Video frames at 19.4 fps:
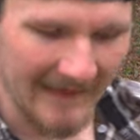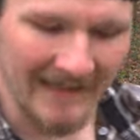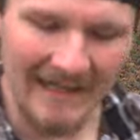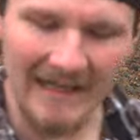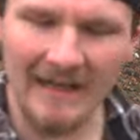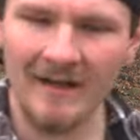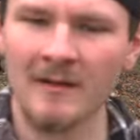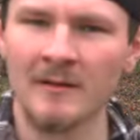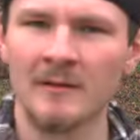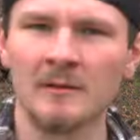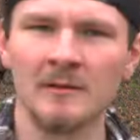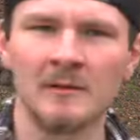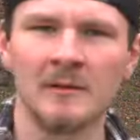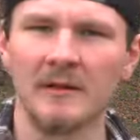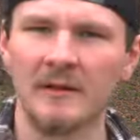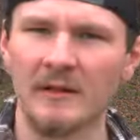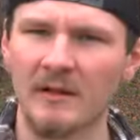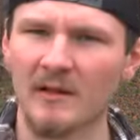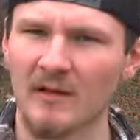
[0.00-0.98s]
high.
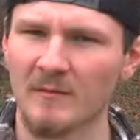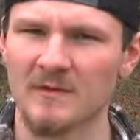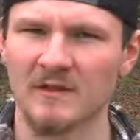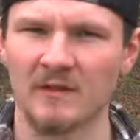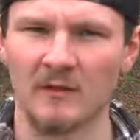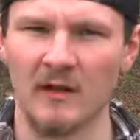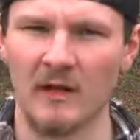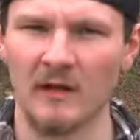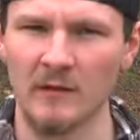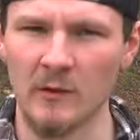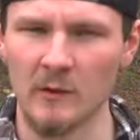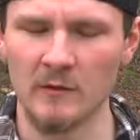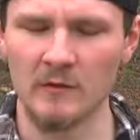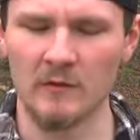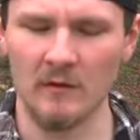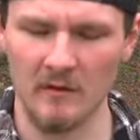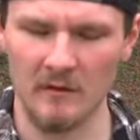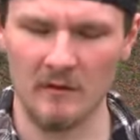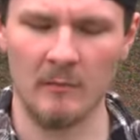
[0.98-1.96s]
Again, I'm still not
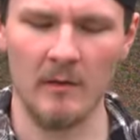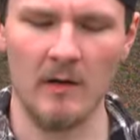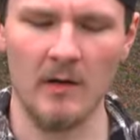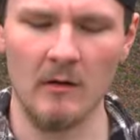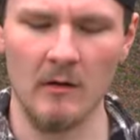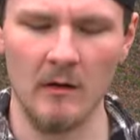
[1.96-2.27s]
used to this bow.